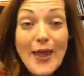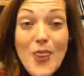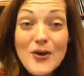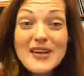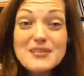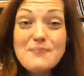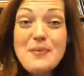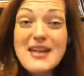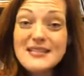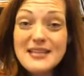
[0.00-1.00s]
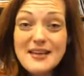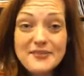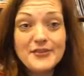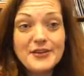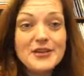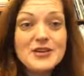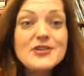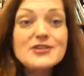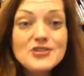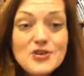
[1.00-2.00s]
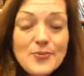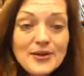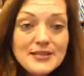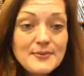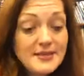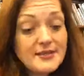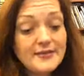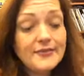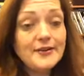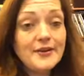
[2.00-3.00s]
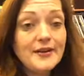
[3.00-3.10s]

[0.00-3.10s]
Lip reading: and they're expensive, super expensive.